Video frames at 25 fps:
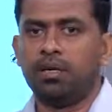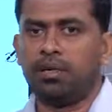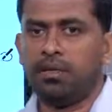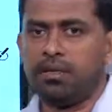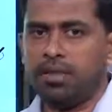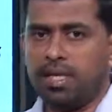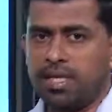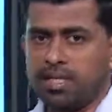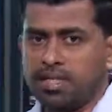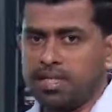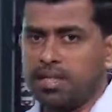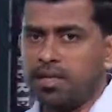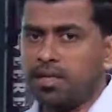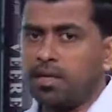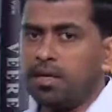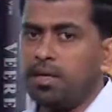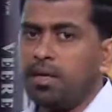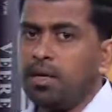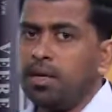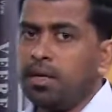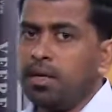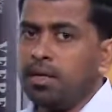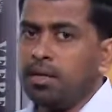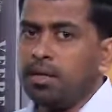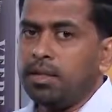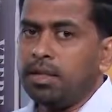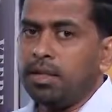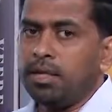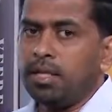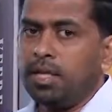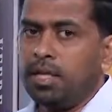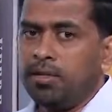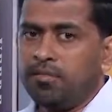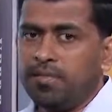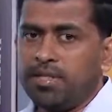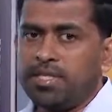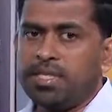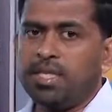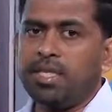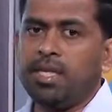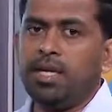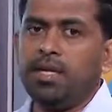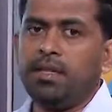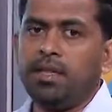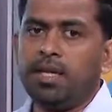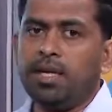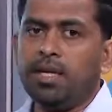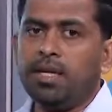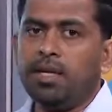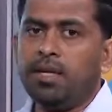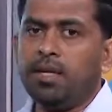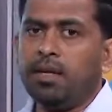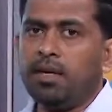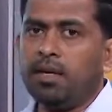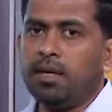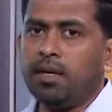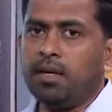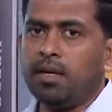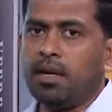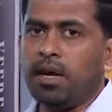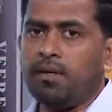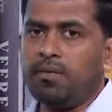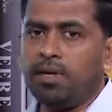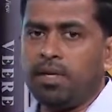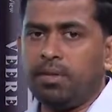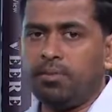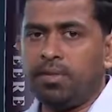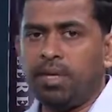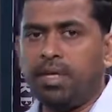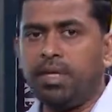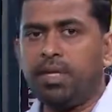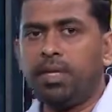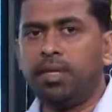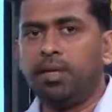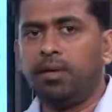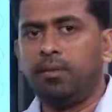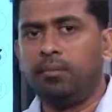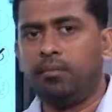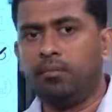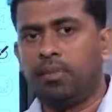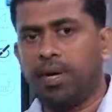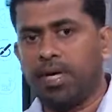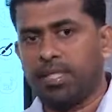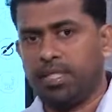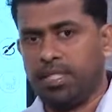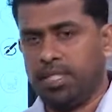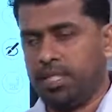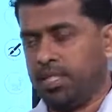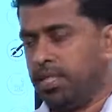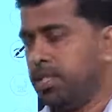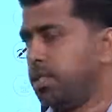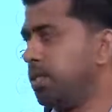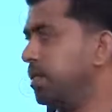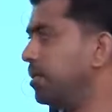There's a deficit in the government budget.